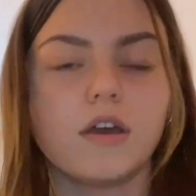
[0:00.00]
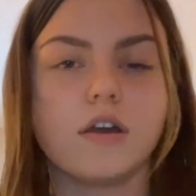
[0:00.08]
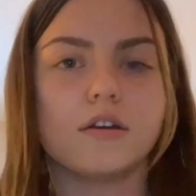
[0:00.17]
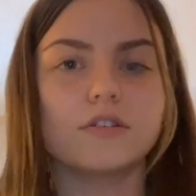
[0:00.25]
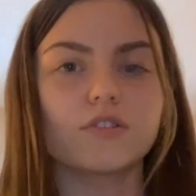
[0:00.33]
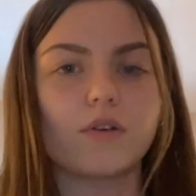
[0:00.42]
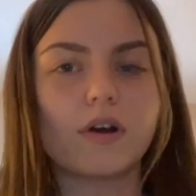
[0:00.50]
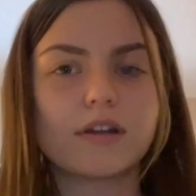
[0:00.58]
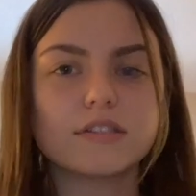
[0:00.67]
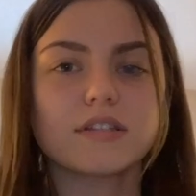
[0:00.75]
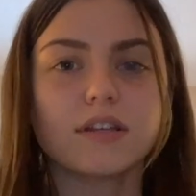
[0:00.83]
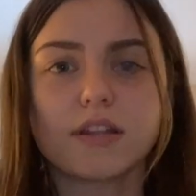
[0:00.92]
So
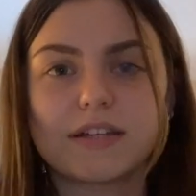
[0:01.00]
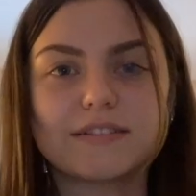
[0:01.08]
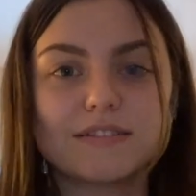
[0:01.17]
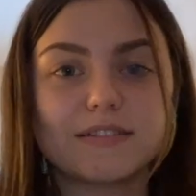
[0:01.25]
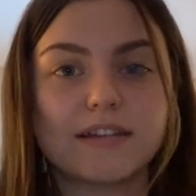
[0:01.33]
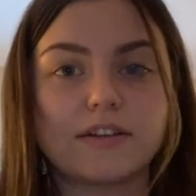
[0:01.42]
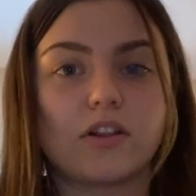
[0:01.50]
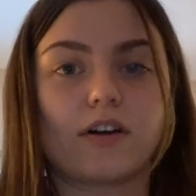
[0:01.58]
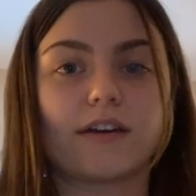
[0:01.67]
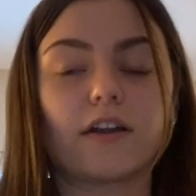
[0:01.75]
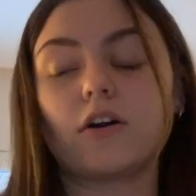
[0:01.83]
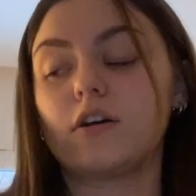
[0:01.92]
honestly, that didn't take long at
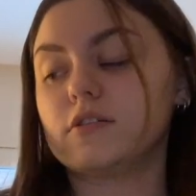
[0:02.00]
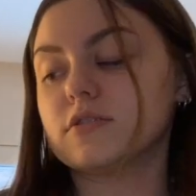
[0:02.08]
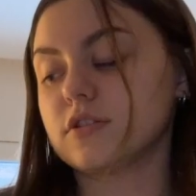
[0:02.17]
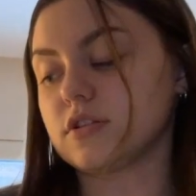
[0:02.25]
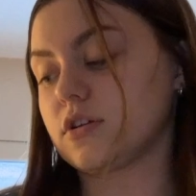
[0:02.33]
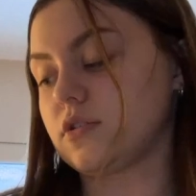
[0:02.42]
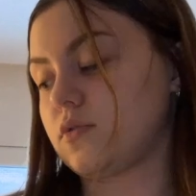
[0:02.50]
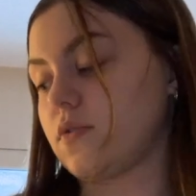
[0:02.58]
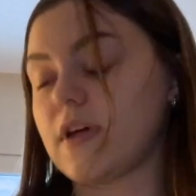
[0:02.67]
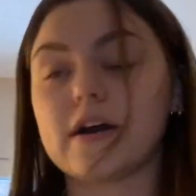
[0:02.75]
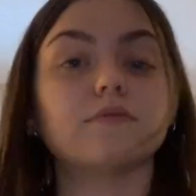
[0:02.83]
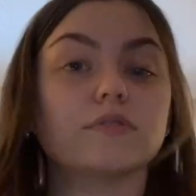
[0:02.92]
all, so
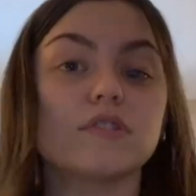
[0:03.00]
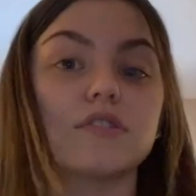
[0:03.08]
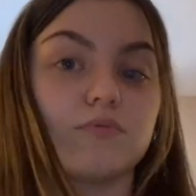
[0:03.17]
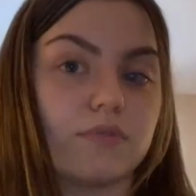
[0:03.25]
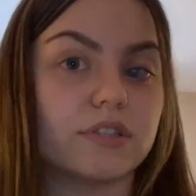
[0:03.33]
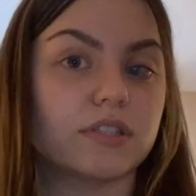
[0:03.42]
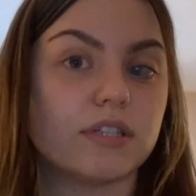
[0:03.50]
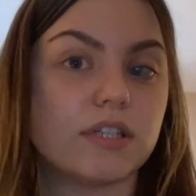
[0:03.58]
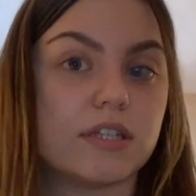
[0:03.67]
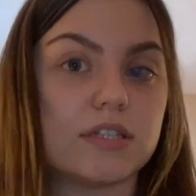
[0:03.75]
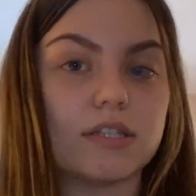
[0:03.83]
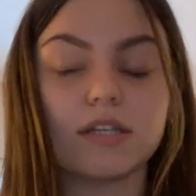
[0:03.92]
that was really
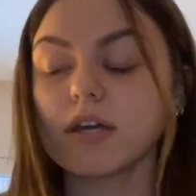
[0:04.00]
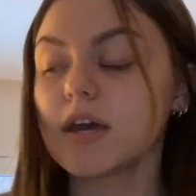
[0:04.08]
easy.